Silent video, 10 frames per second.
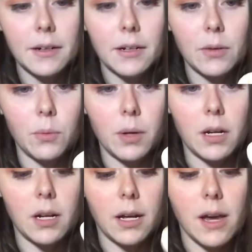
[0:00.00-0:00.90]

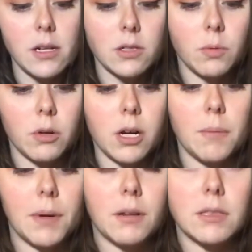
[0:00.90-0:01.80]
One day I just woke up
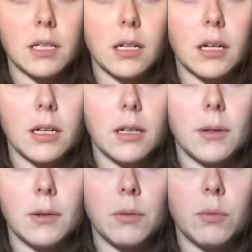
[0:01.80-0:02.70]
and I was like,
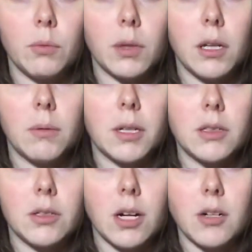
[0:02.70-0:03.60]
I really want
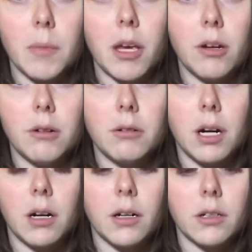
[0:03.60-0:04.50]
sriracha mayo
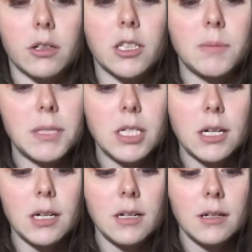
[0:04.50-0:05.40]
on crispy chicken.